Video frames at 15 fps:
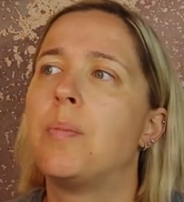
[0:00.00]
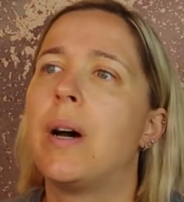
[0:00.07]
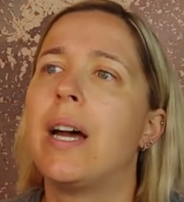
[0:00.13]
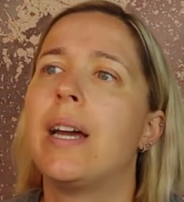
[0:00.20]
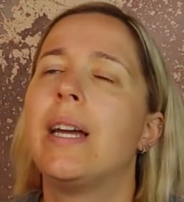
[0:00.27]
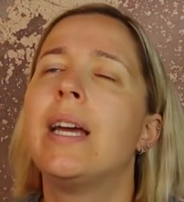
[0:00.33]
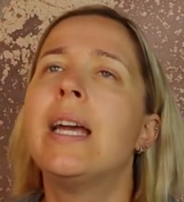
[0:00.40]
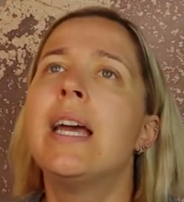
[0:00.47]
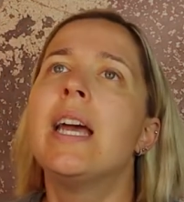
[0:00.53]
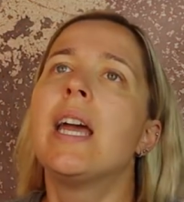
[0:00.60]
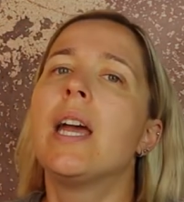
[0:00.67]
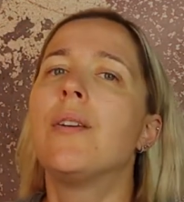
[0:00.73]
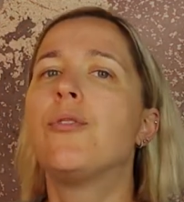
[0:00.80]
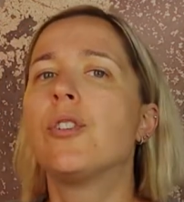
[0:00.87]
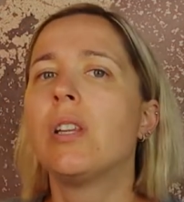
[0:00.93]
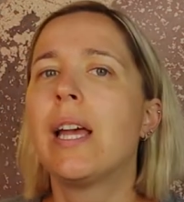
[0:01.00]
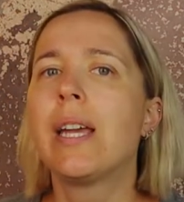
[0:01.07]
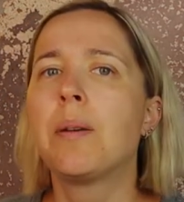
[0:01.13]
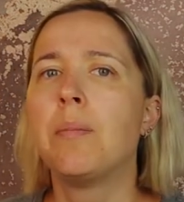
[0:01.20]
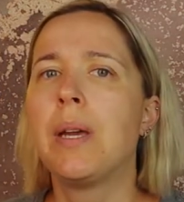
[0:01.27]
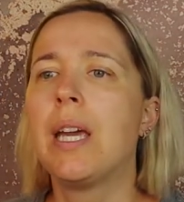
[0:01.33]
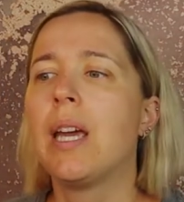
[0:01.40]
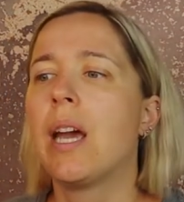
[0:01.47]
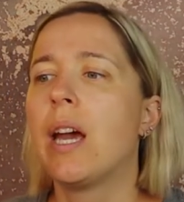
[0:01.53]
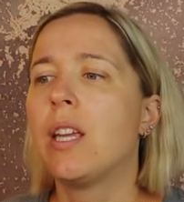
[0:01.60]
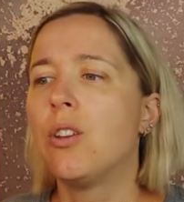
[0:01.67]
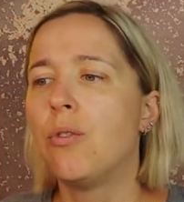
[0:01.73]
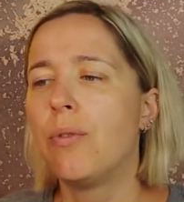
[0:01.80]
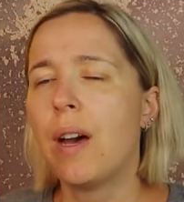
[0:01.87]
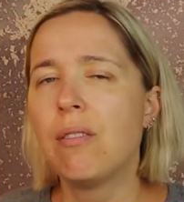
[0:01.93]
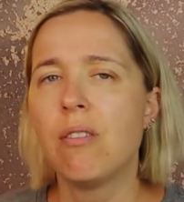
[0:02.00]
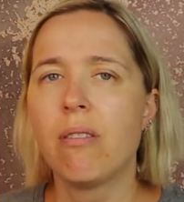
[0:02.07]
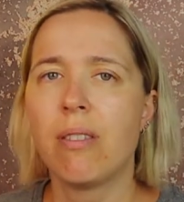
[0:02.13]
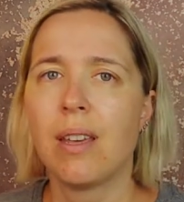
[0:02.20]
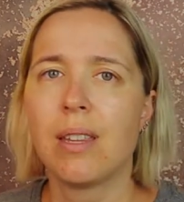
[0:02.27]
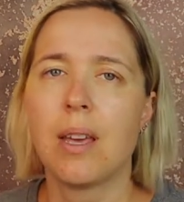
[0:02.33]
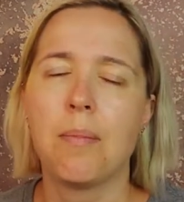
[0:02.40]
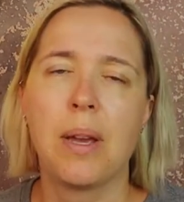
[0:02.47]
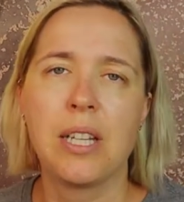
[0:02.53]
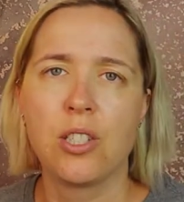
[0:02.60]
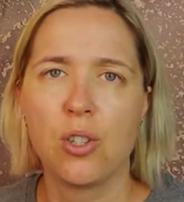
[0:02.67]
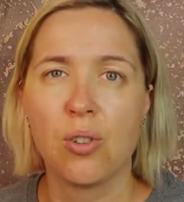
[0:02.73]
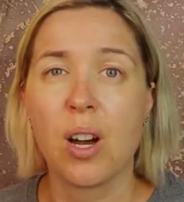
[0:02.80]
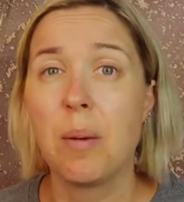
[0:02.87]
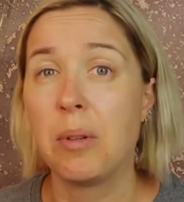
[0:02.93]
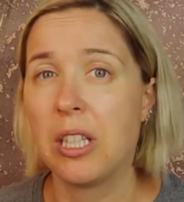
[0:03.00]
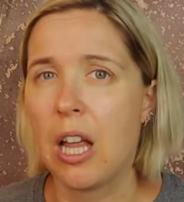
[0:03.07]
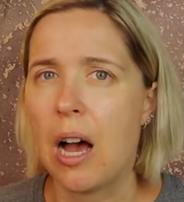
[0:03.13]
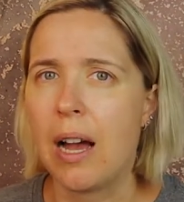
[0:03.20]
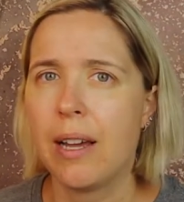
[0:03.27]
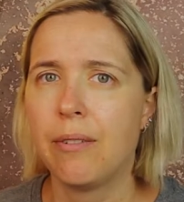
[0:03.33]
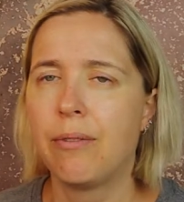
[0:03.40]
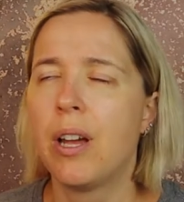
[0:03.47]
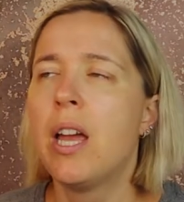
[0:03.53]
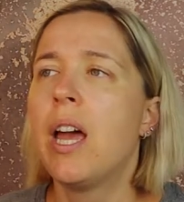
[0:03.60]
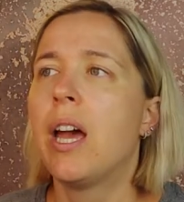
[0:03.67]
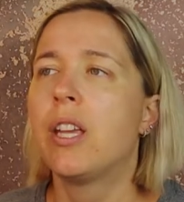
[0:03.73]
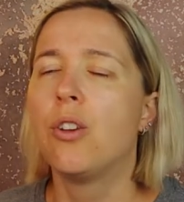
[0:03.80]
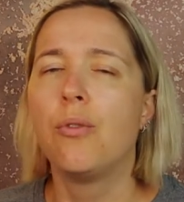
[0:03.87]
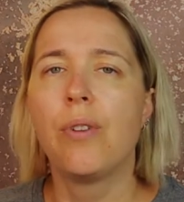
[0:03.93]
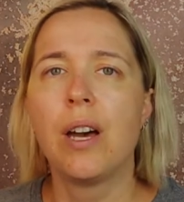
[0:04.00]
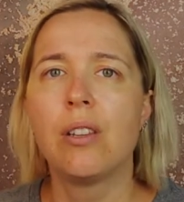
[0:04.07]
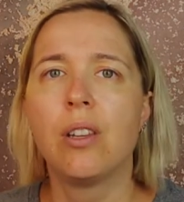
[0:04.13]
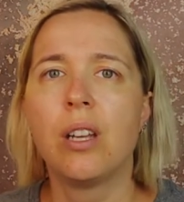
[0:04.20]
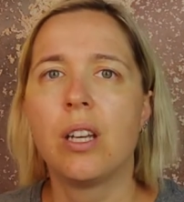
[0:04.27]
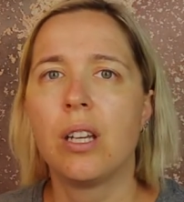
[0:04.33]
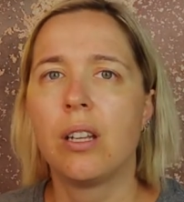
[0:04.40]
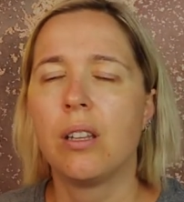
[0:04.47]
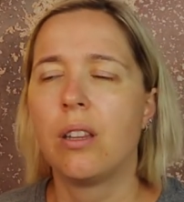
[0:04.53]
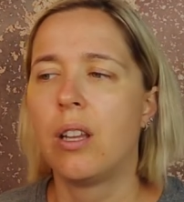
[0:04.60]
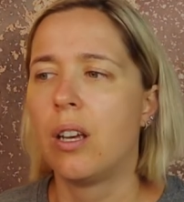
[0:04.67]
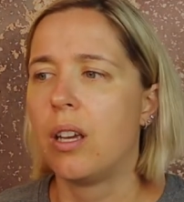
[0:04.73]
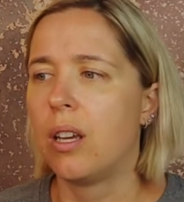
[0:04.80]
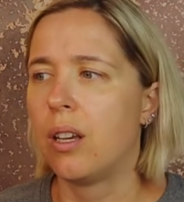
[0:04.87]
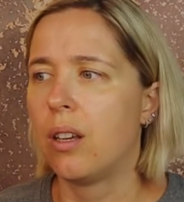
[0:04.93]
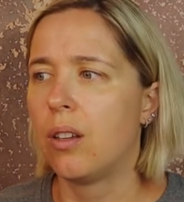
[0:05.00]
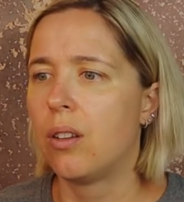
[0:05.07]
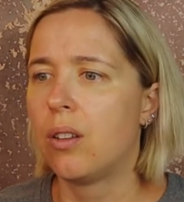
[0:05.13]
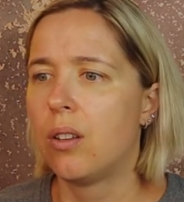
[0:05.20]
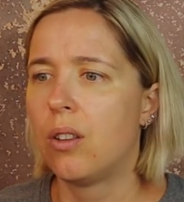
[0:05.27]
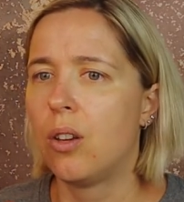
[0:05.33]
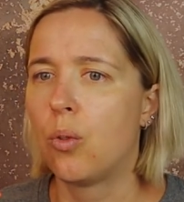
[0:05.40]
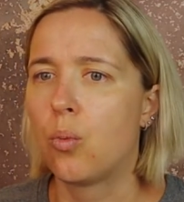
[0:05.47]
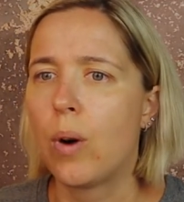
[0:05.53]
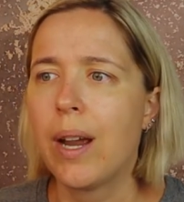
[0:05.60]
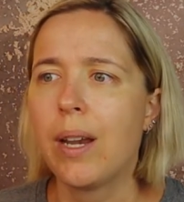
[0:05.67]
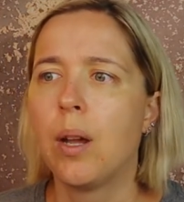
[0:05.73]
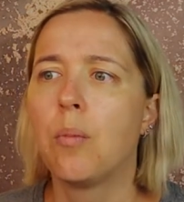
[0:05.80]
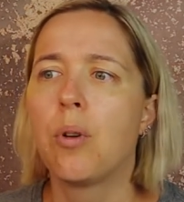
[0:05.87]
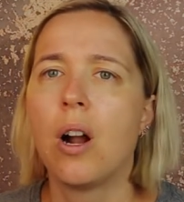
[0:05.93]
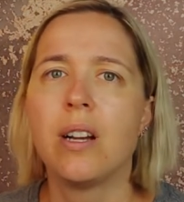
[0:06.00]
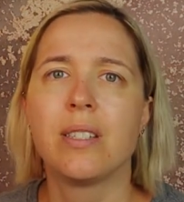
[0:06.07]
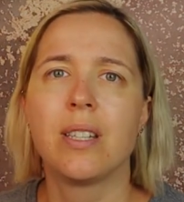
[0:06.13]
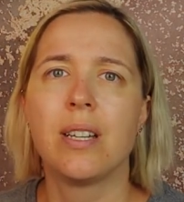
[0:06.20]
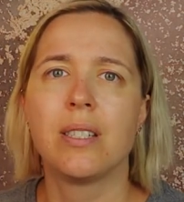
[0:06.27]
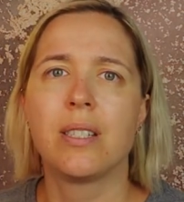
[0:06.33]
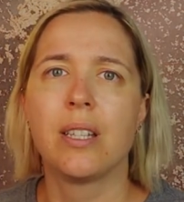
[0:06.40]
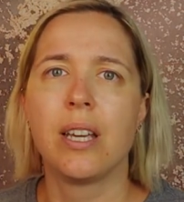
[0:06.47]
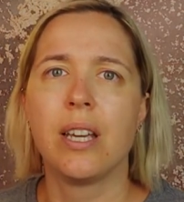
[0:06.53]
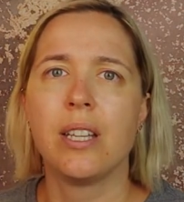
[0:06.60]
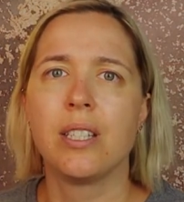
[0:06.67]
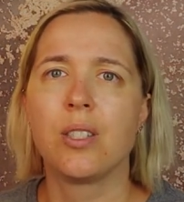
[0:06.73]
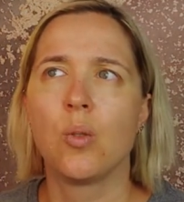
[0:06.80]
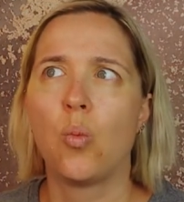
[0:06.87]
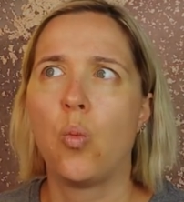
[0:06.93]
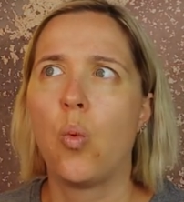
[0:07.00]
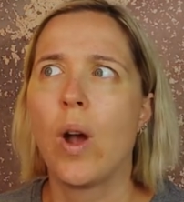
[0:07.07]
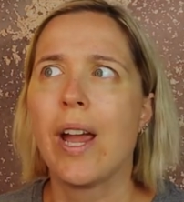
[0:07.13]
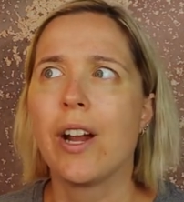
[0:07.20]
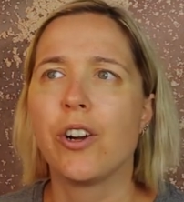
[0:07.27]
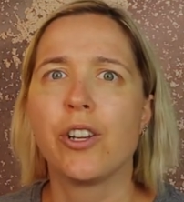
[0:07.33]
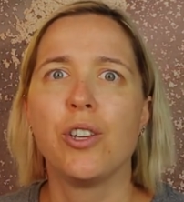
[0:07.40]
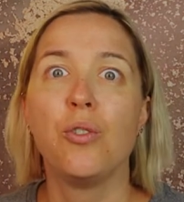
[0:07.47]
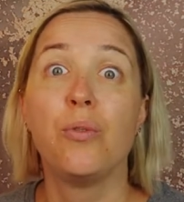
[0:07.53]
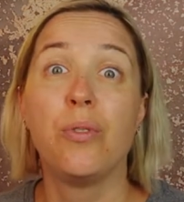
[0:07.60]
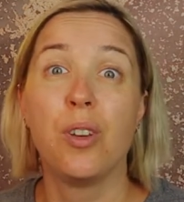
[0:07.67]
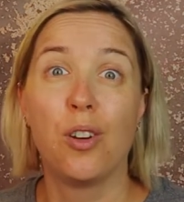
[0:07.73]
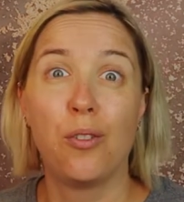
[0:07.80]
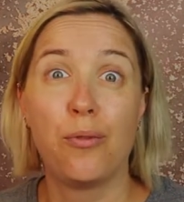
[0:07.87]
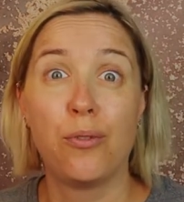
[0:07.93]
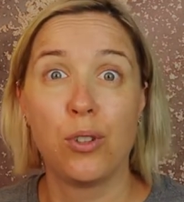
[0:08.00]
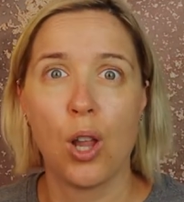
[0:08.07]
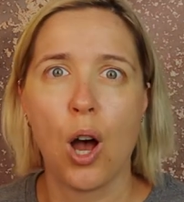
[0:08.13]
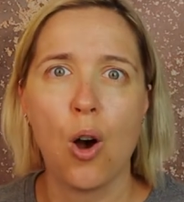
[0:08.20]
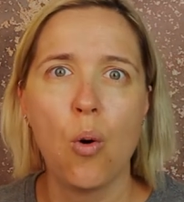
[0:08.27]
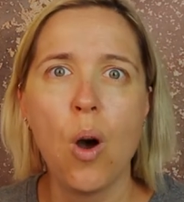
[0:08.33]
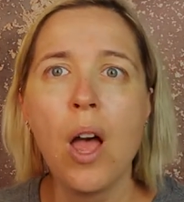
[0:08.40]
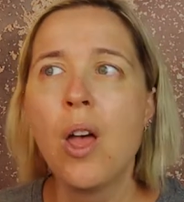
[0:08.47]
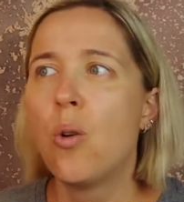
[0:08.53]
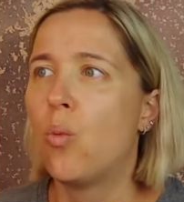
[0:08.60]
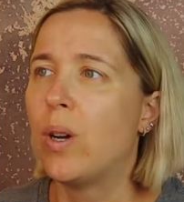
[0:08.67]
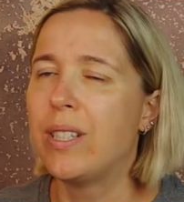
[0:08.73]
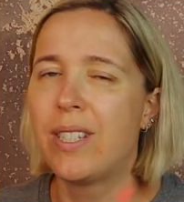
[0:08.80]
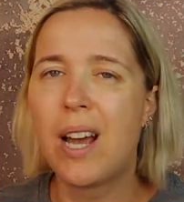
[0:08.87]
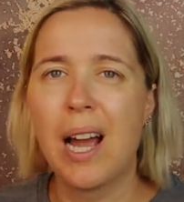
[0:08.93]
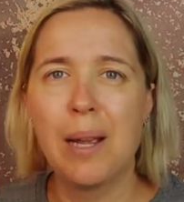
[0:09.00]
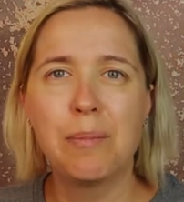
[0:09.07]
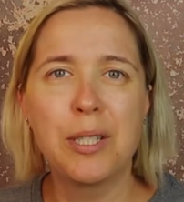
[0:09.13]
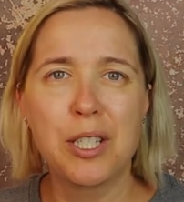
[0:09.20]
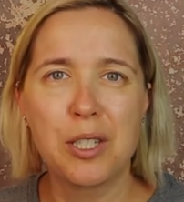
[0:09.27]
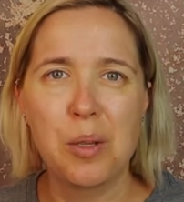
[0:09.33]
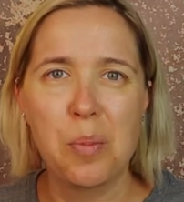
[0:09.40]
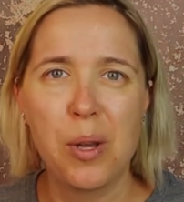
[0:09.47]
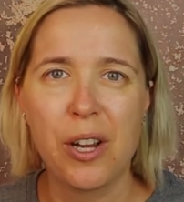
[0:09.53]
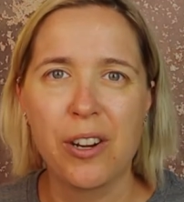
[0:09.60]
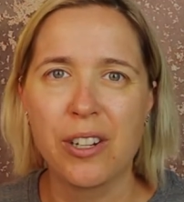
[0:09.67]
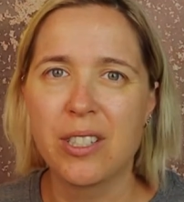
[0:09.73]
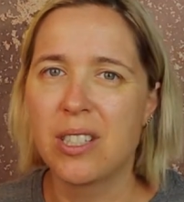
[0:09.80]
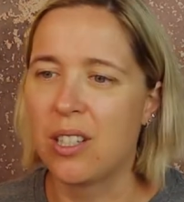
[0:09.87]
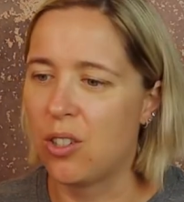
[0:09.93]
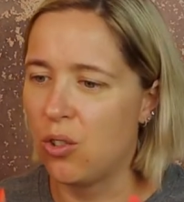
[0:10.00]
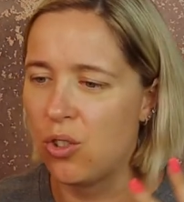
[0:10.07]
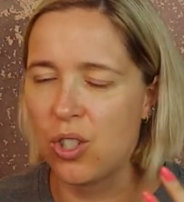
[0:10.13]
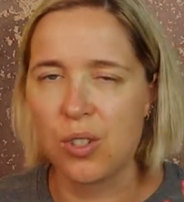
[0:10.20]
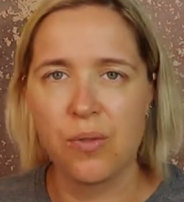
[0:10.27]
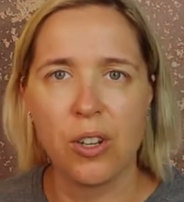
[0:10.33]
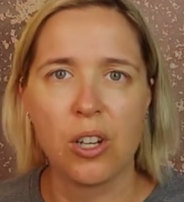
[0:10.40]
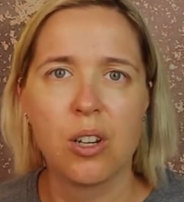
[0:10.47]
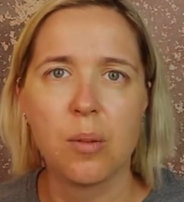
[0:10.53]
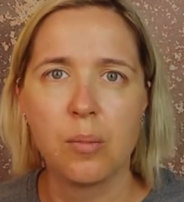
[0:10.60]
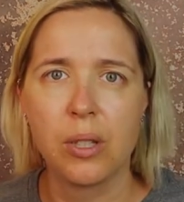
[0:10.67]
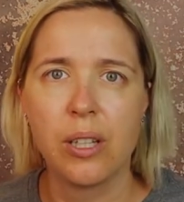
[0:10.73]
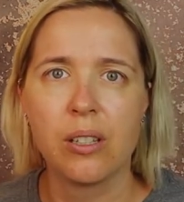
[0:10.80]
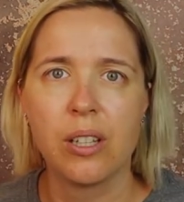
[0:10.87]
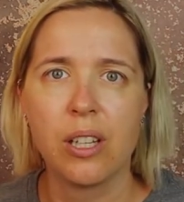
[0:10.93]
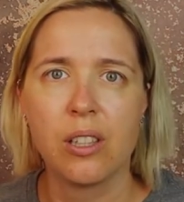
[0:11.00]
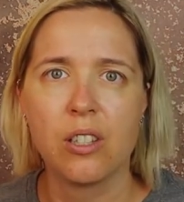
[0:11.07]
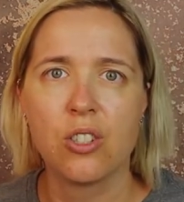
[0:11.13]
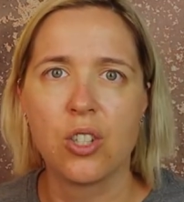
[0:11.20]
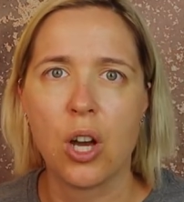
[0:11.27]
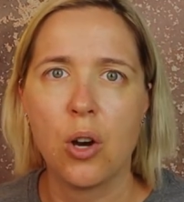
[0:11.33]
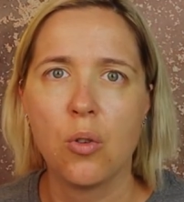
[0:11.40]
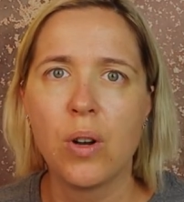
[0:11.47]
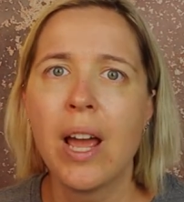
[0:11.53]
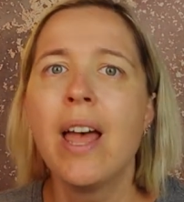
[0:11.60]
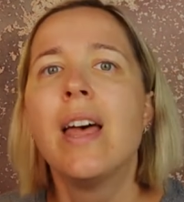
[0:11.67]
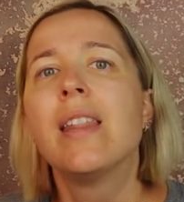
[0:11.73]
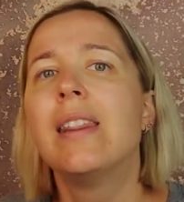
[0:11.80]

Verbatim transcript: But if you're like me and you found the thing that makes you come alive and you found the the The writing process is where you feel flow, when time disappears and you just feel completely in the zone,